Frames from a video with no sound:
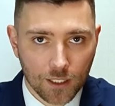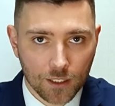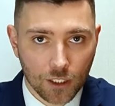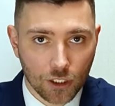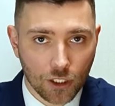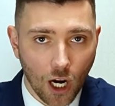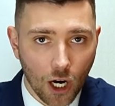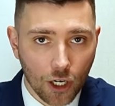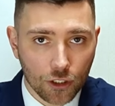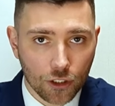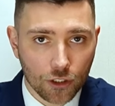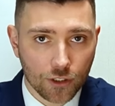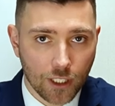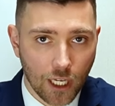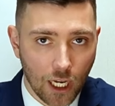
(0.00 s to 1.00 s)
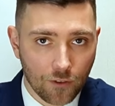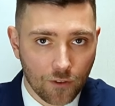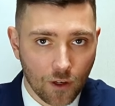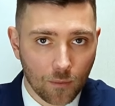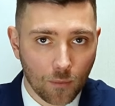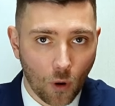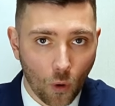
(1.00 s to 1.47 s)
The doctors gave
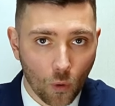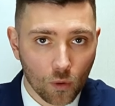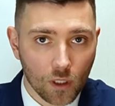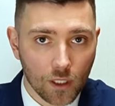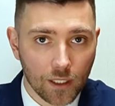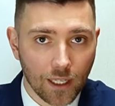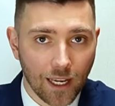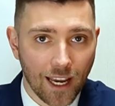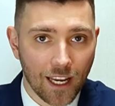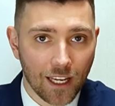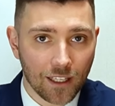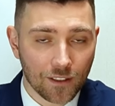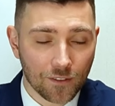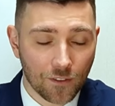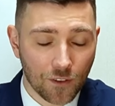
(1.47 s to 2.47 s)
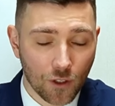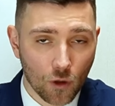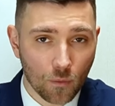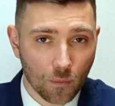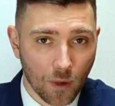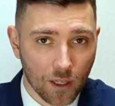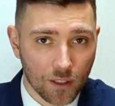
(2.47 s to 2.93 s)
him only a few
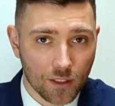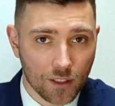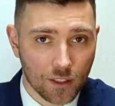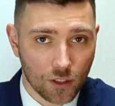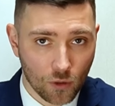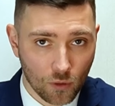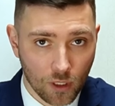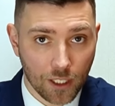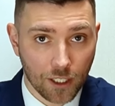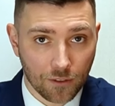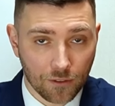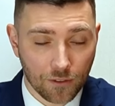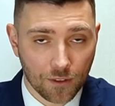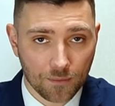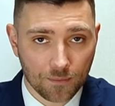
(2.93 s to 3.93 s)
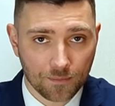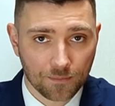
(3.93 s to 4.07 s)
months to live.